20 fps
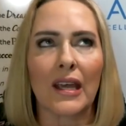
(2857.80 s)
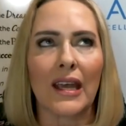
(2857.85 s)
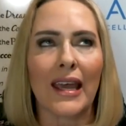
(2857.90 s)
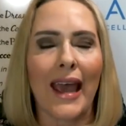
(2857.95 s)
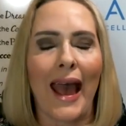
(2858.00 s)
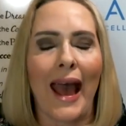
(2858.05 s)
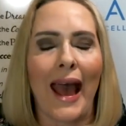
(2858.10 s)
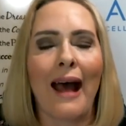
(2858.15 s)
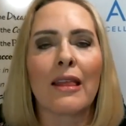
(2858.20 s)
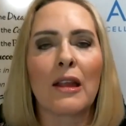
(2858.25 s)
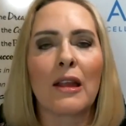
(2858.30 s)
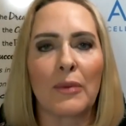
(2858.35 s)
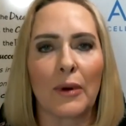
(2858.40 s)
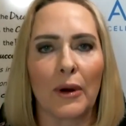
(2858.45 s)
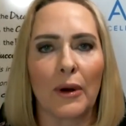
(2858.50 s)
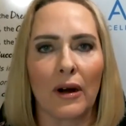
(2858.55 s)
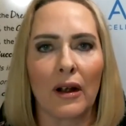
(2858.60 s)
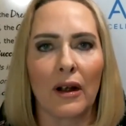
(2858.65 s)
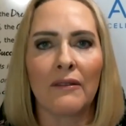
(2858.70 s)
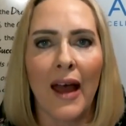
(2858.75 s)

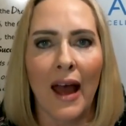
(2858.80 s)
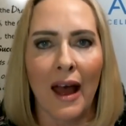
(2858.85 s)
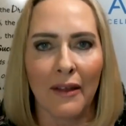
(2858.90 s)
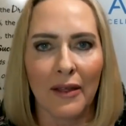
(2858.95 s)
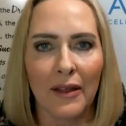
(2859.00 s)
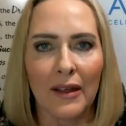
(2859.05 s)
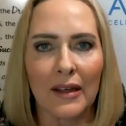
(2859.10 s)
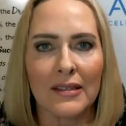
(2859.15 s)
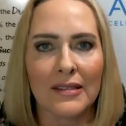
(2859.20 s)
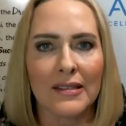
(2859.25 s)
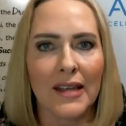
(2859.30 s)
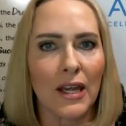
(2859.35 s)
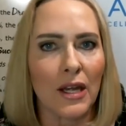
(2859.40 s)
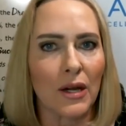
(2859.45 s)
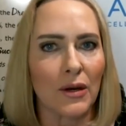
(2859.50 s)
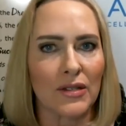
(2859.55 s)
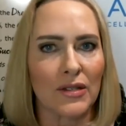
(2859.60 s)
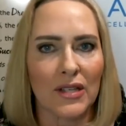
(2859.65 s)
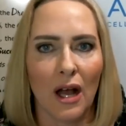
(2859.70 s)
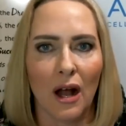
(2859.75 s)
caliber of athletes
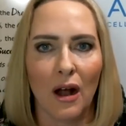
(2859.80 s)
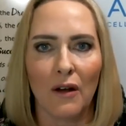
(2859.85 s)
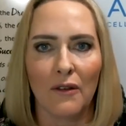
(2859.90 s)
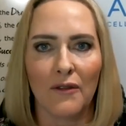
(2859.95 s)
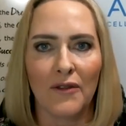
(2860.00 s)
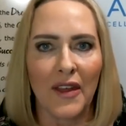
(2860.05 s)
like yourself